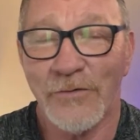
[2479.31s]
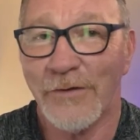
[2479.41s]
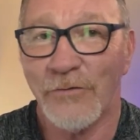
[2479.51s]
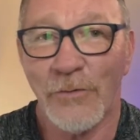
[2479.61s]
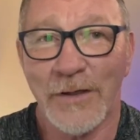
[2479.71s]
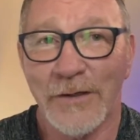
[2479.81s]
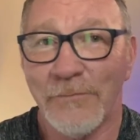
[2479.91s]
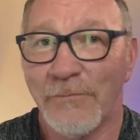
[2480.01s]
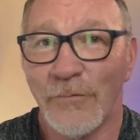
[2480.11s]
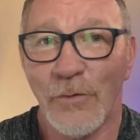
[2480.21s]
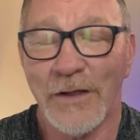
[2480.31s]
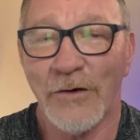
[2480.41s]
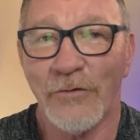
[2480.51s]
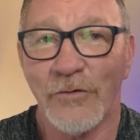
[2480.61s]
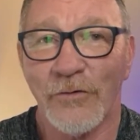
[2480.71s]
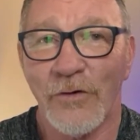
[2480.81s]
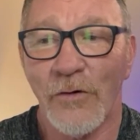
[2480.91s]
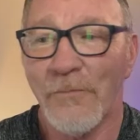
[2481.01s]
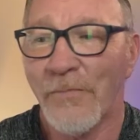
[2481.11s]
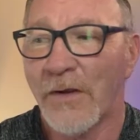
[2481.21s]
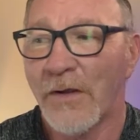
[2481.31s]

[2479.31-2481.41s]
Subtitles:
10, 20 years or so,